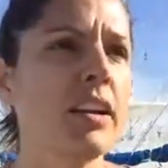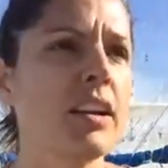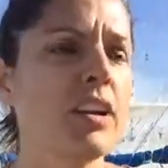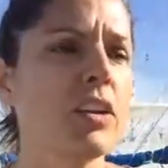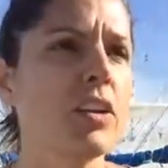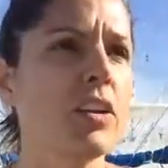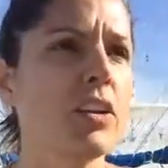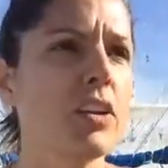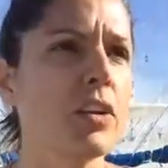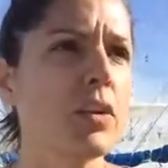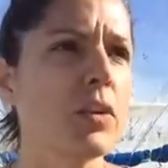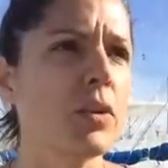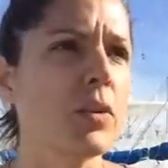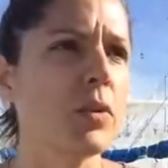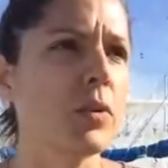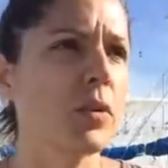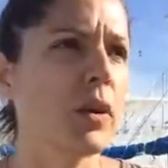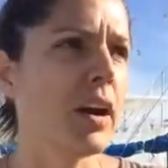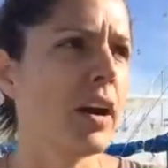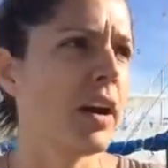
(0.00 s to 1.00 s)

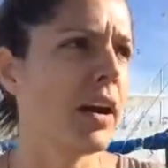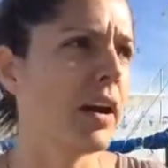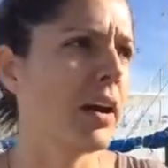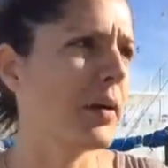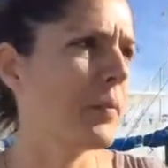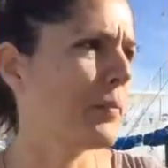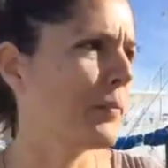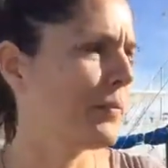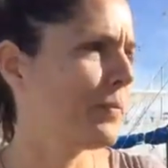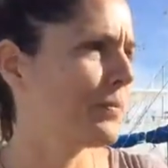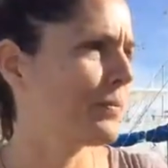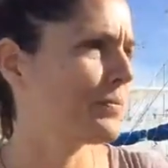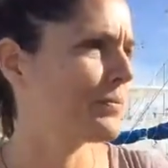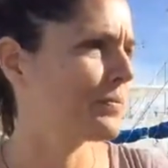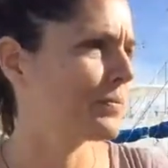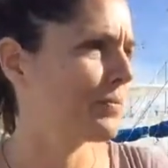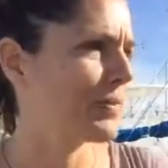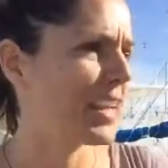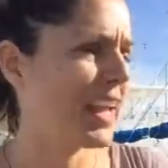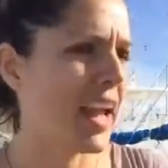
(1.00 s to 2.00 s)
you
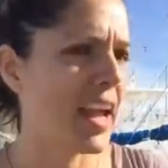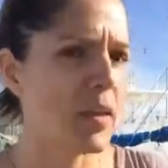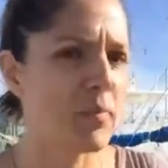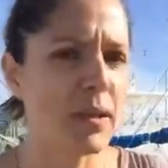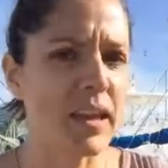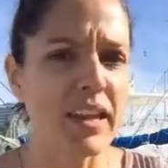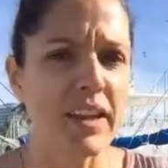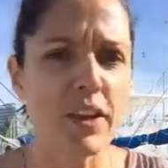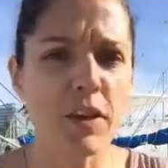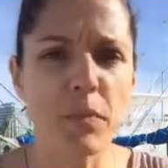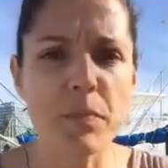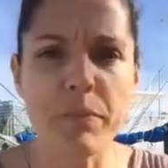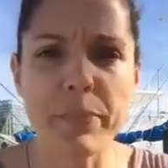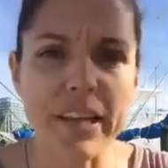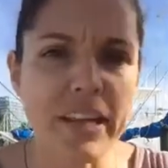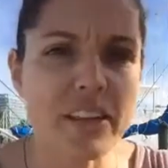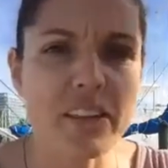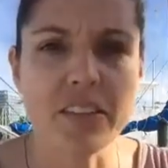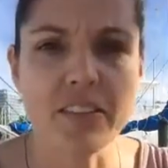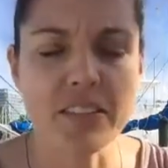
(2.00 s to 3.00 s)
can't pay your
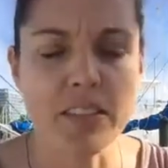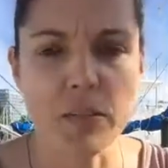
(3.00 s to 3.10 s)
bills?